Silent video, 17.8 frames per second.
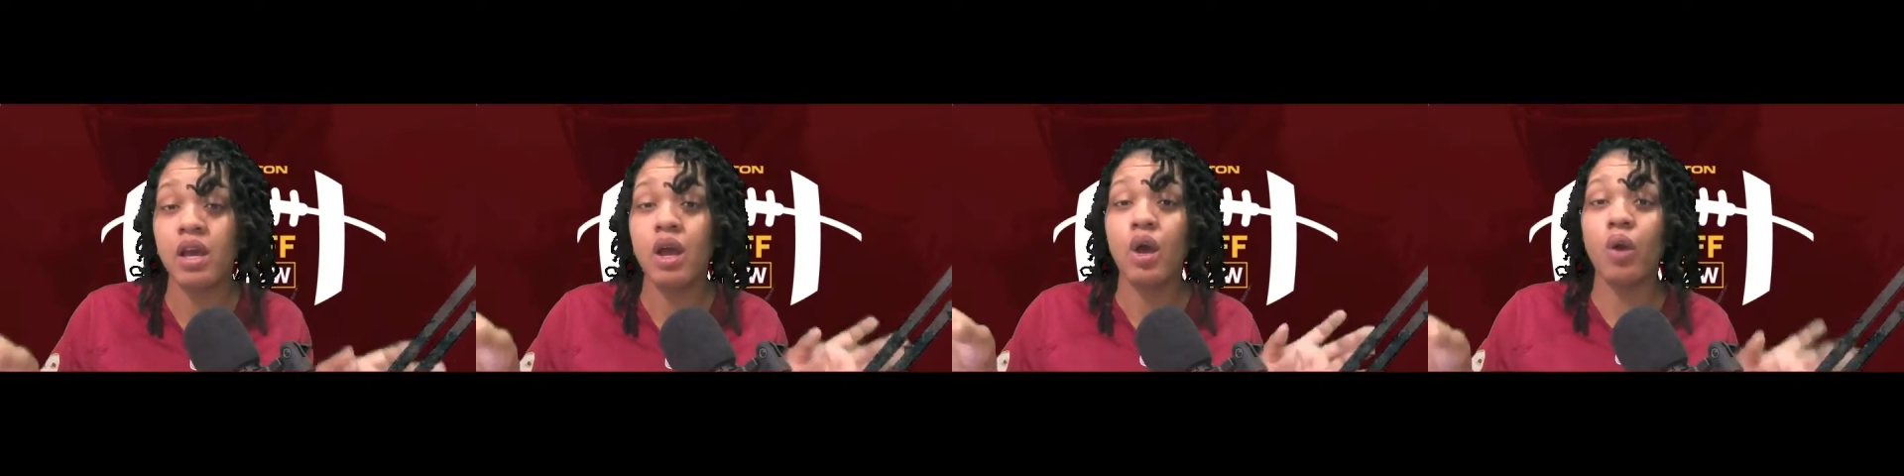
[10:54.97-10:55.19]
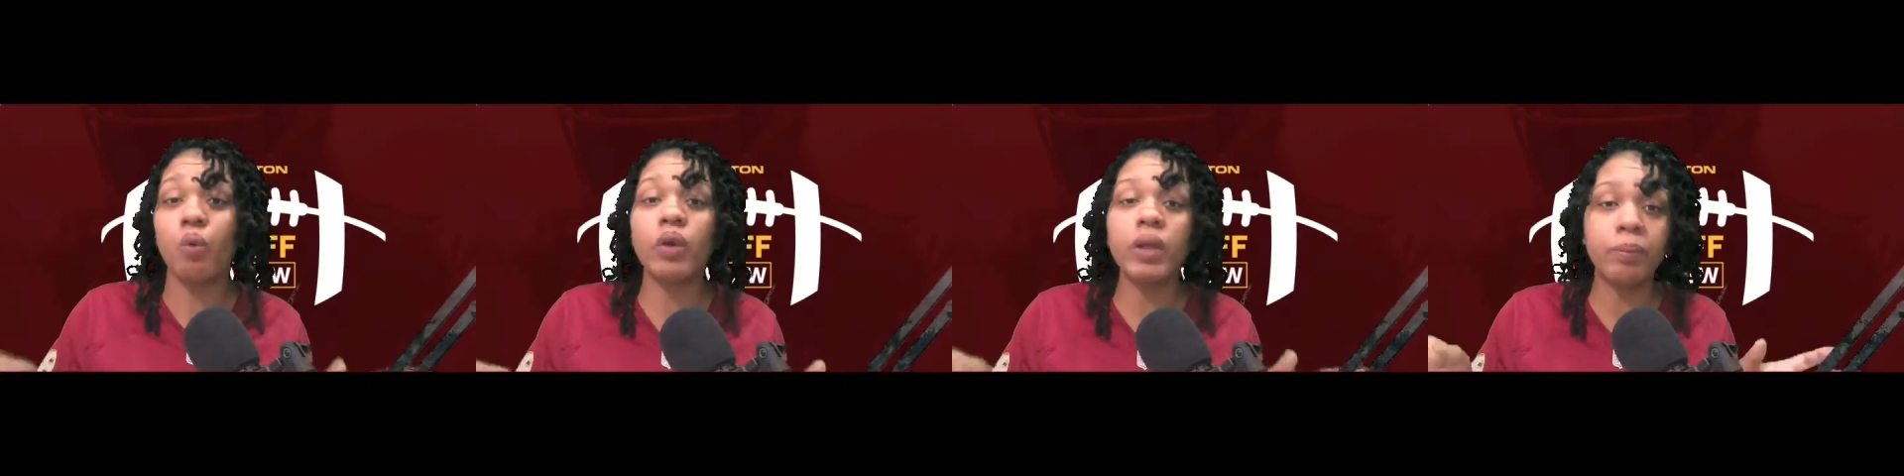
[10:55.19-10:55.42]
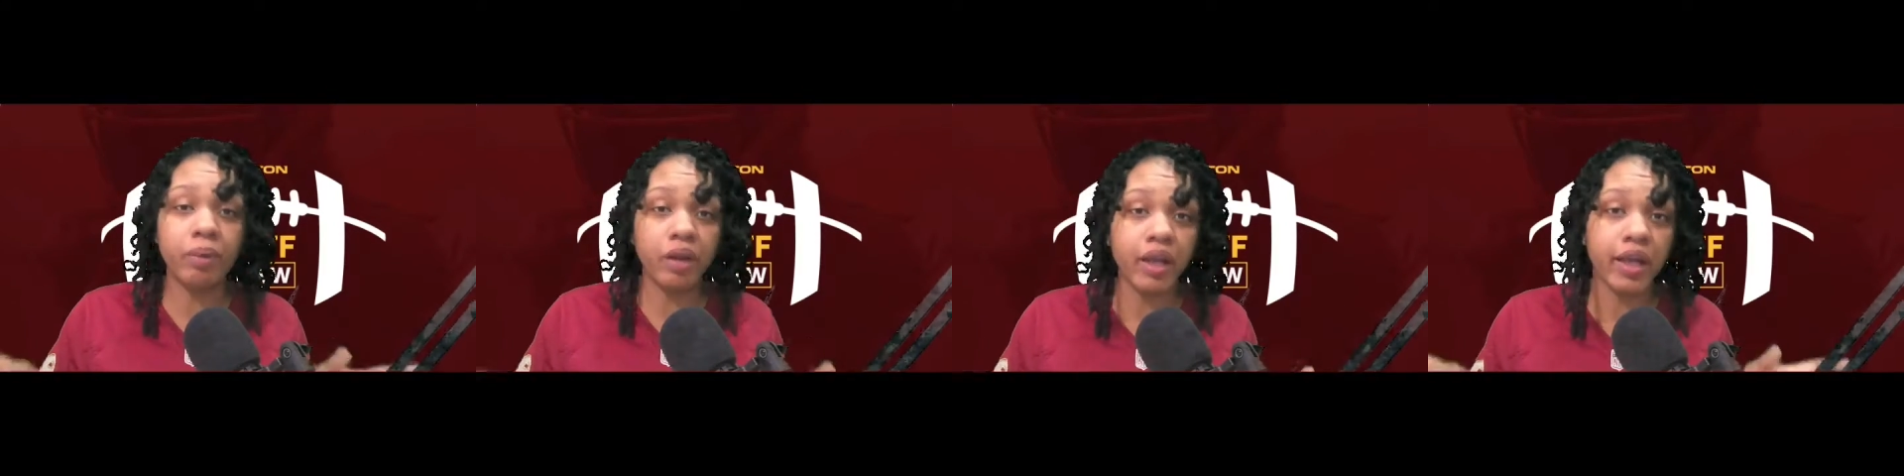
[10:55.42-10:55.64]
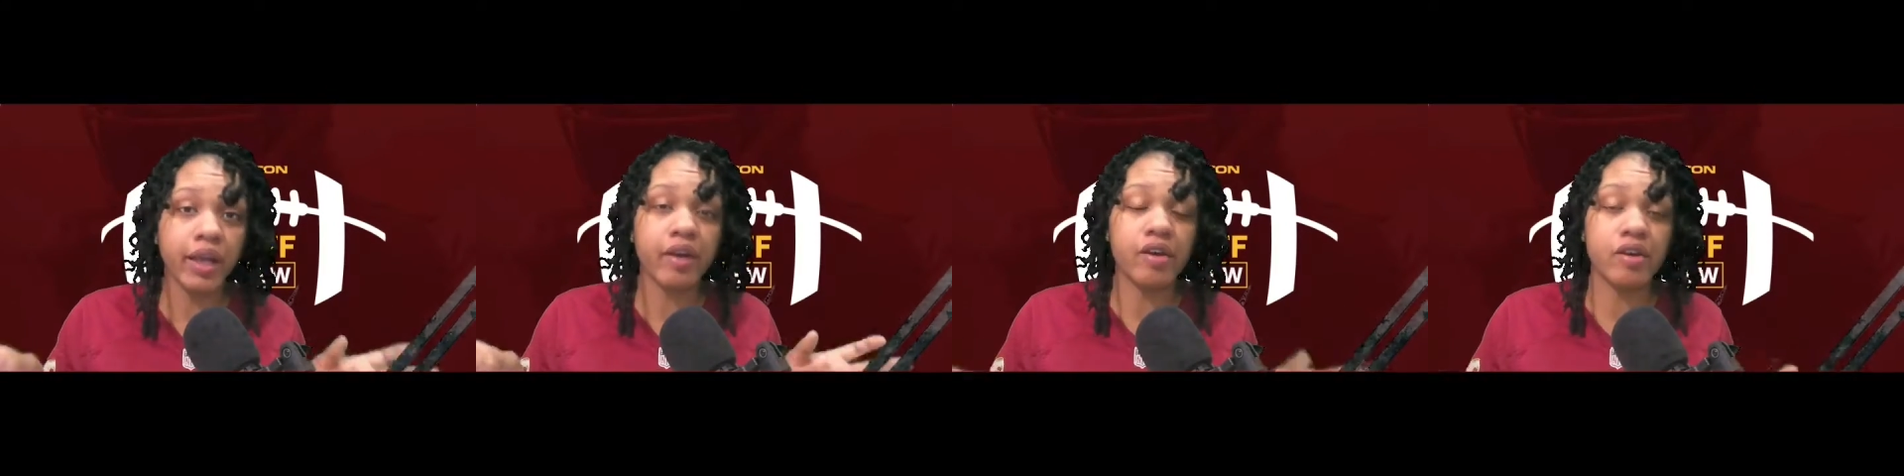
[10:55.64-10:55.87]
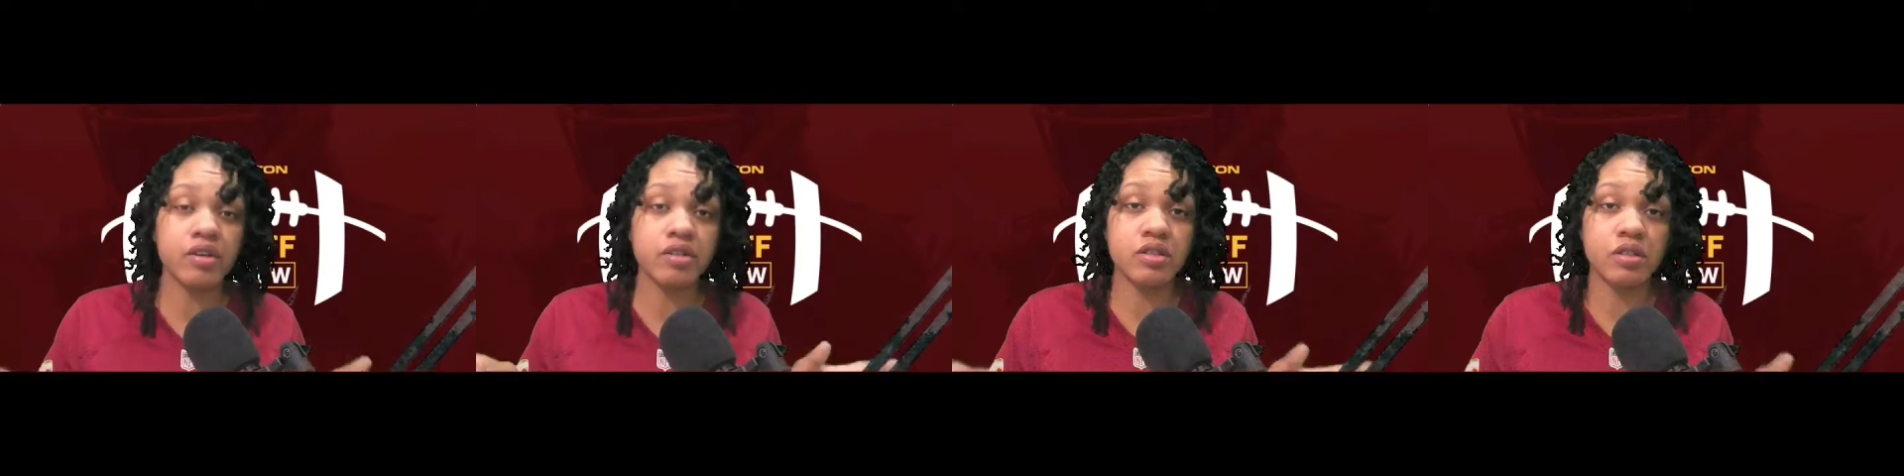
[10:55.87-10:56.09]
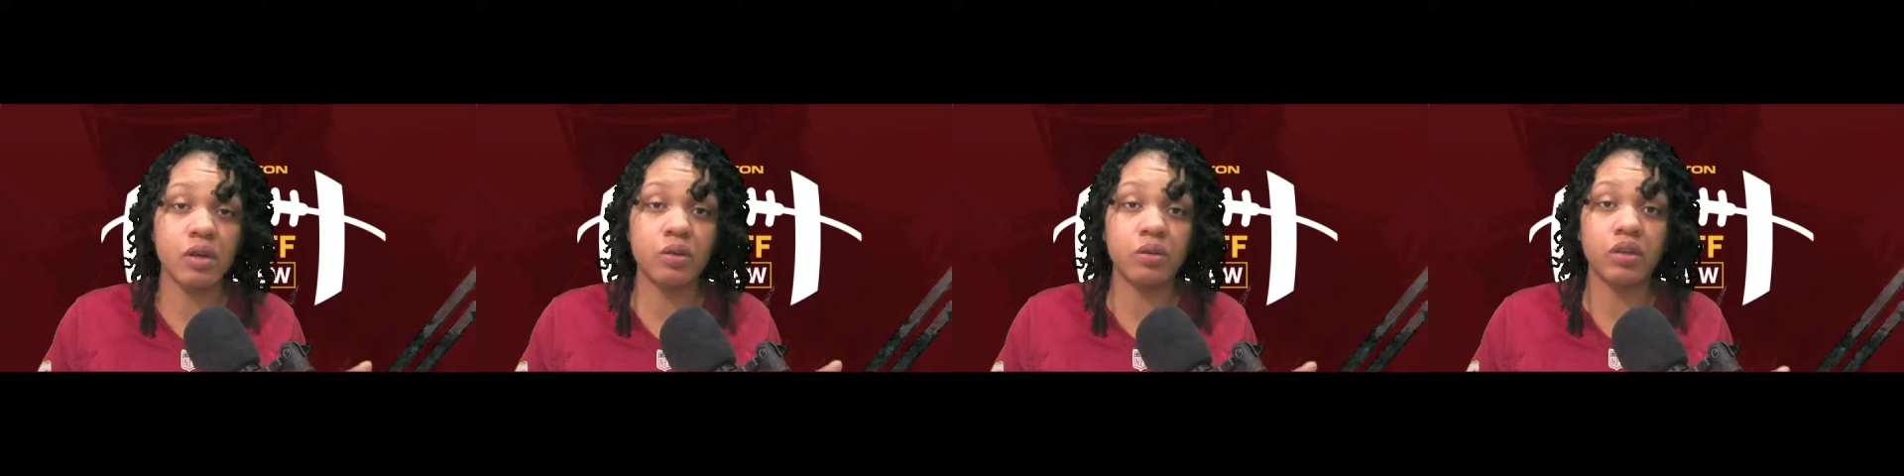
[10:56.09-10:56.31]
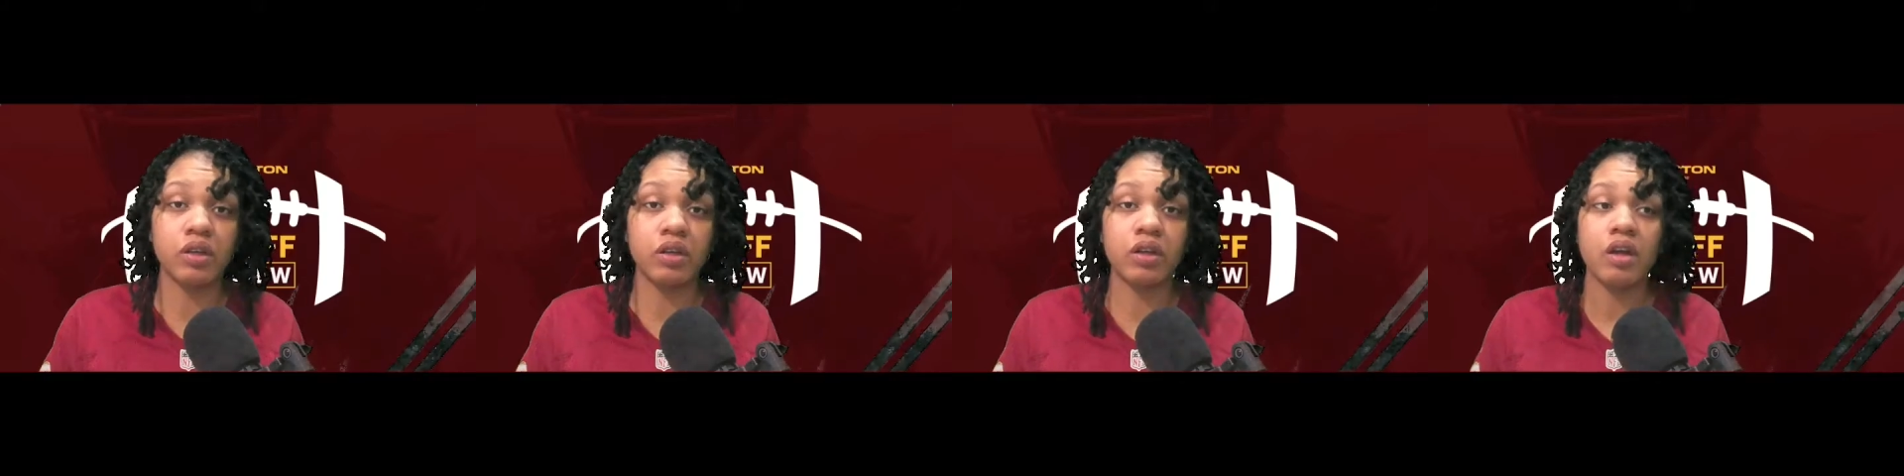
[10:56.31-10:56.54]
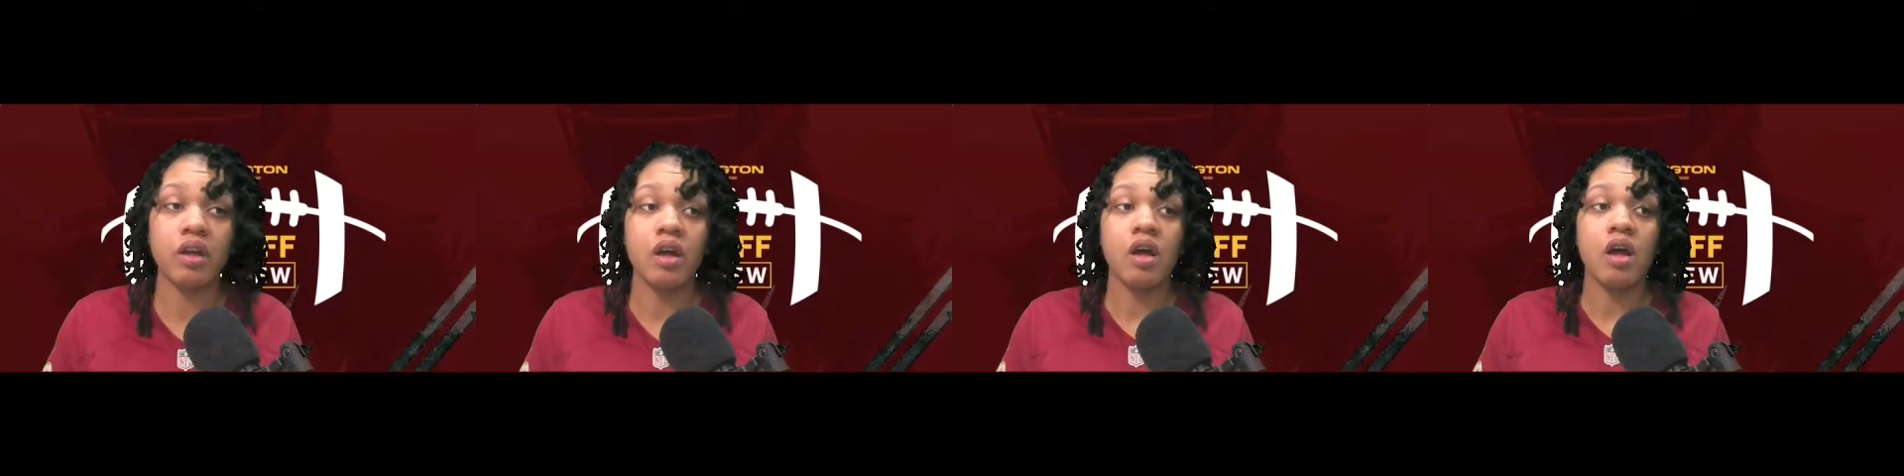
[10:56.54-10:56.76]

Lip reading: we played Arizona.